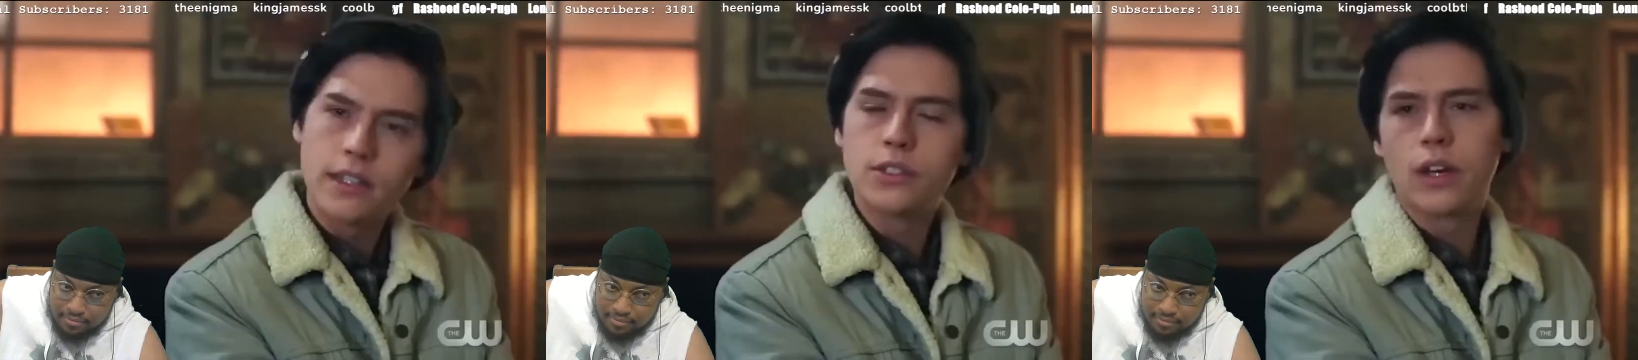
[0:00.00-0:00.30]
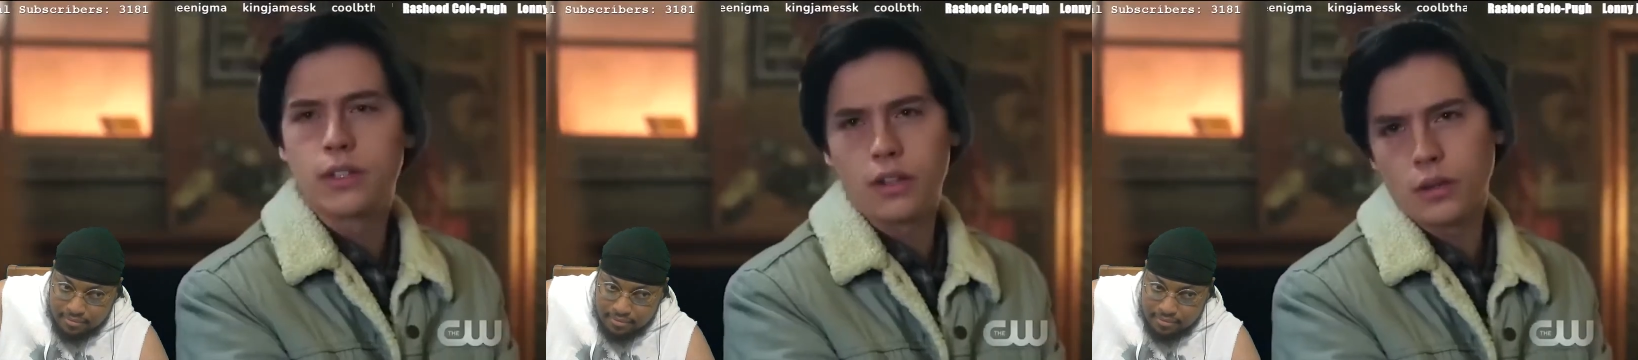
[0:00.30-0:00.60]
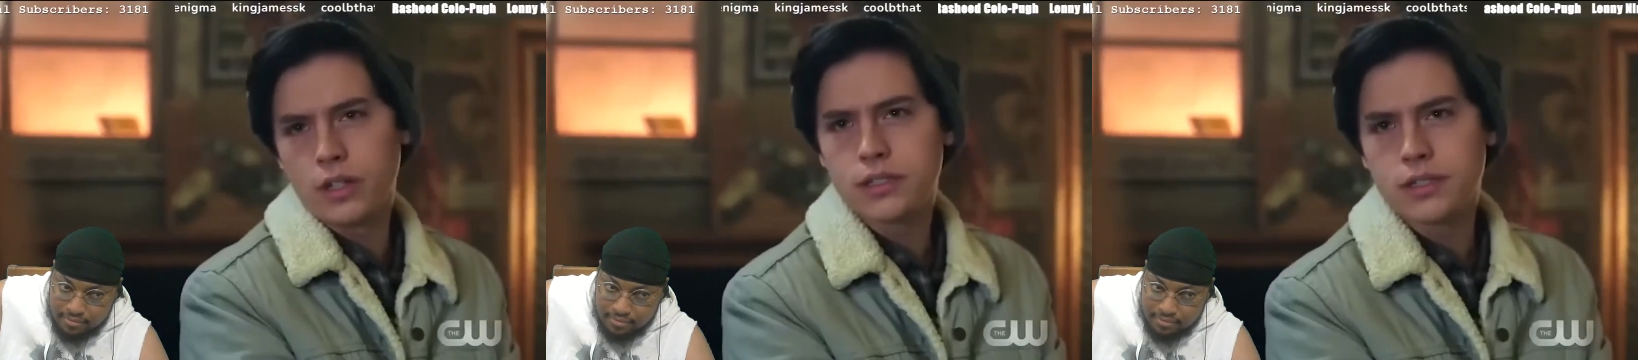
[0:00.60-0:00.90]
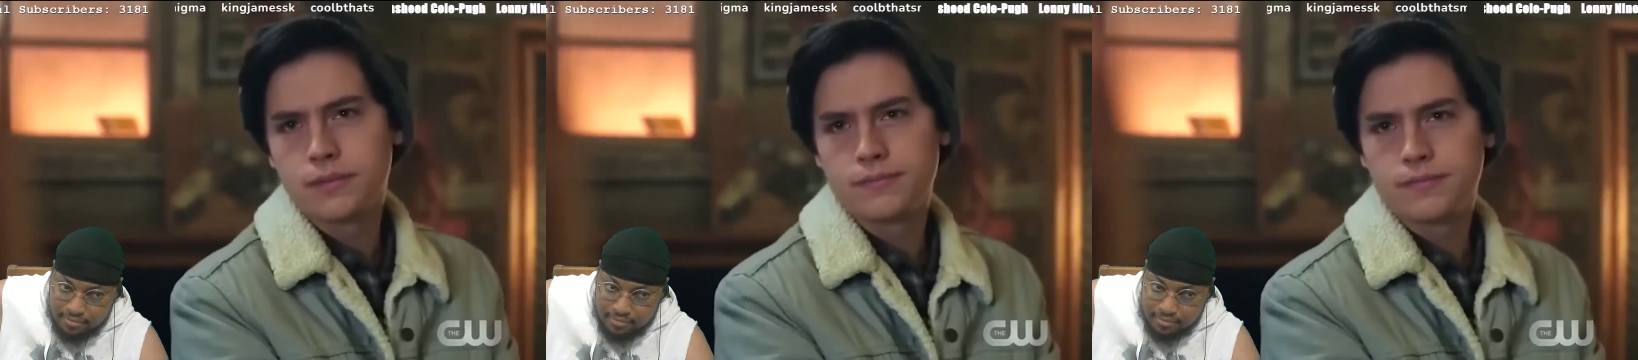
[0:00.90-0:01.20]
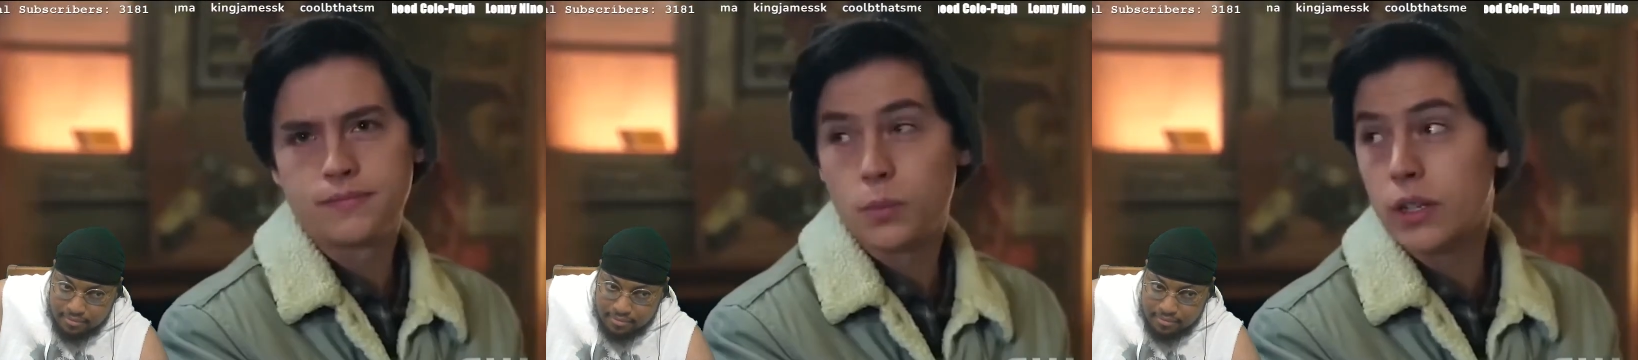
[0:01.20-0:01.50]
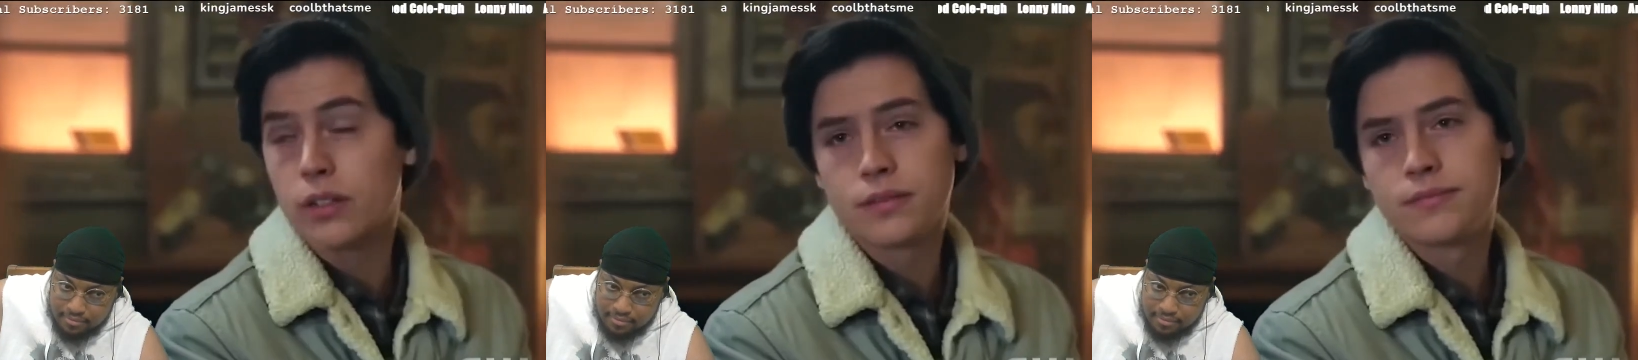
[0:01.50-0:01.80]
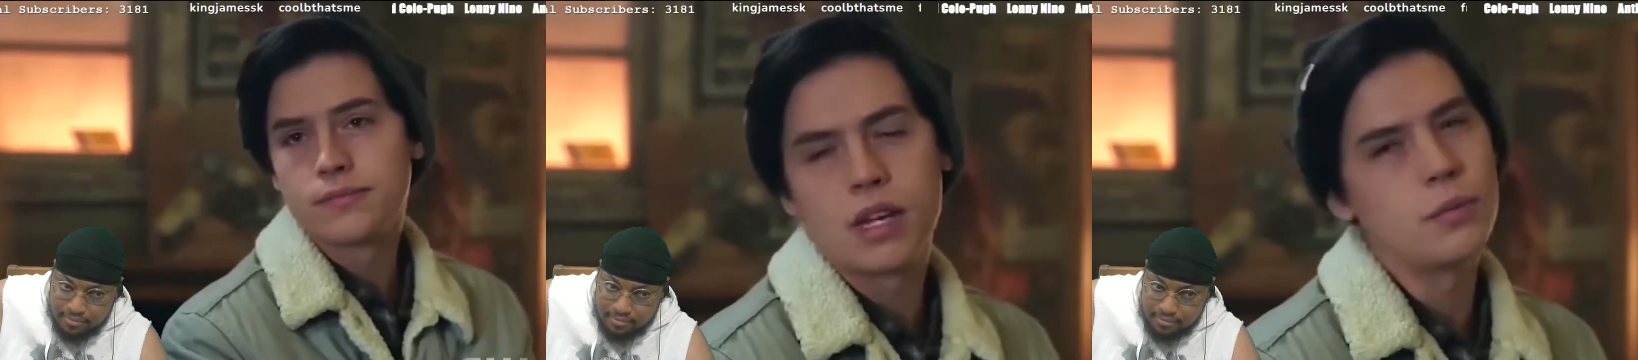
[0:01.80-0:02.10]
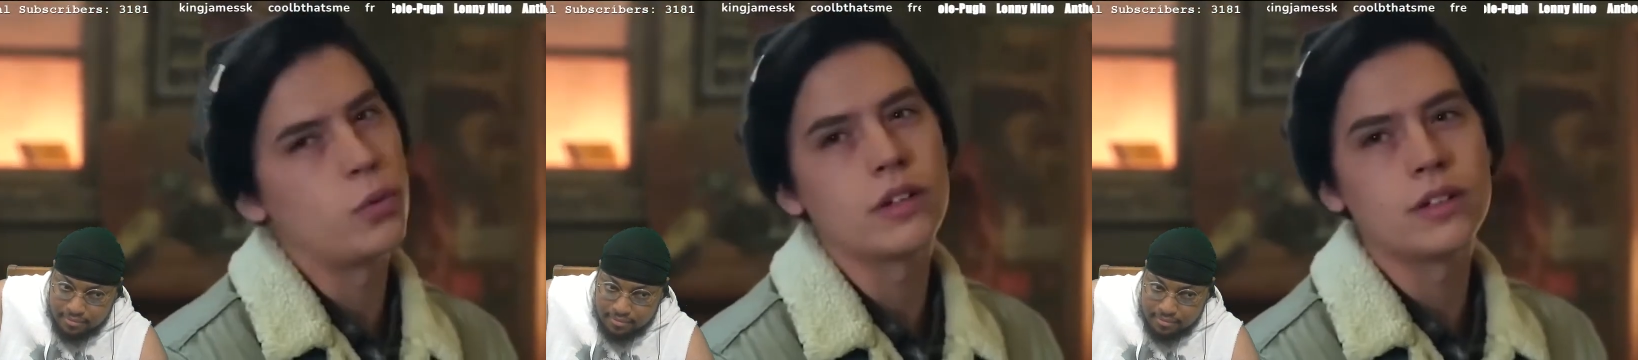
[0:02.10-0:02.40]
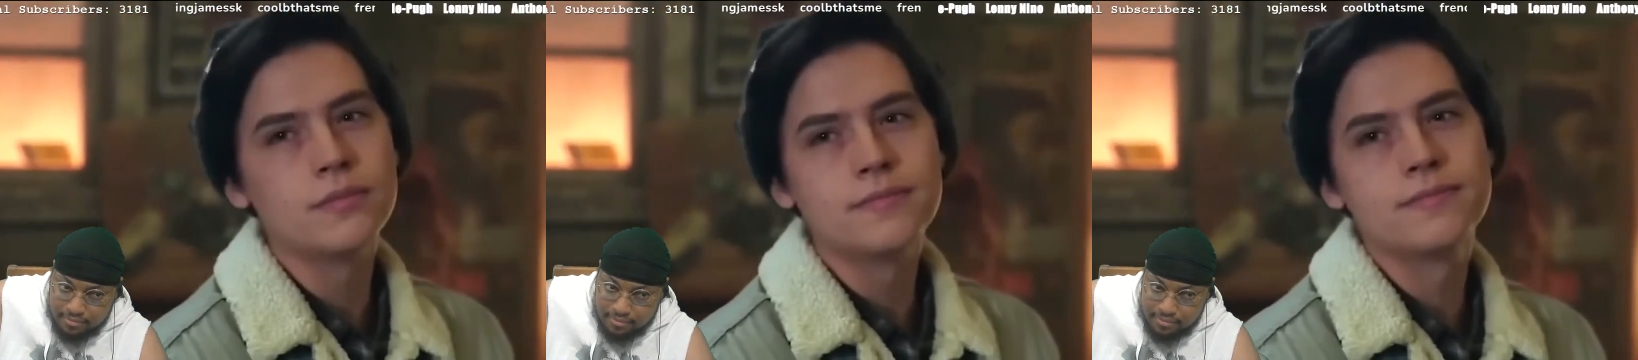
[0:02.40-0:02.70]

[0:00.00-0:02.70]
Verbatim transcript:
Speaker 1: case you haven't noticed, I'm weird. I'm a weirdo.